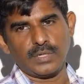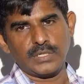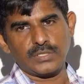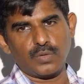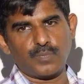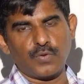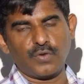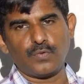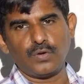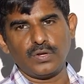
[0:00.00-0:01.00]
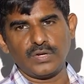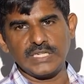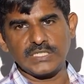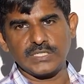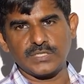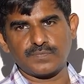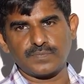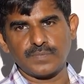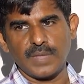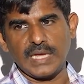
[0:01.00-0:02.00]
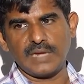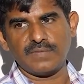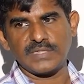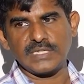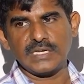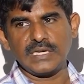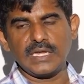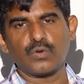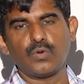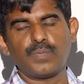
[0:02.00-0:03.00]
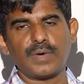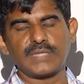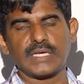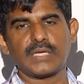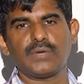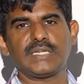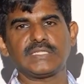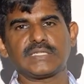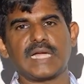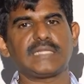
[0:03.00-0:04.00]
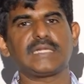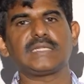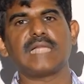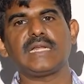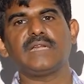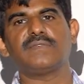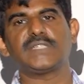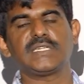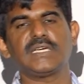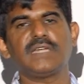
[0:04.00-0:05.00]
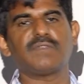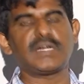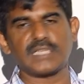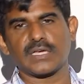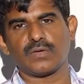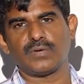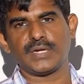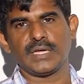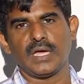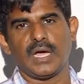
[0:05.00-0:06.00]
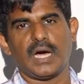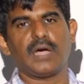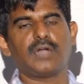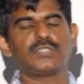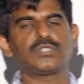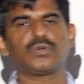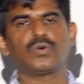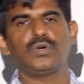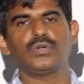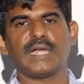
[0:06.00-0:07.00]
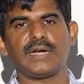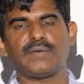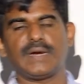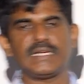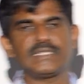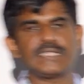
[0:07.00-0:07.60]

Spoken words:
So portfolio is investing in a group of securities rather than investing in one security. I also told you the advantage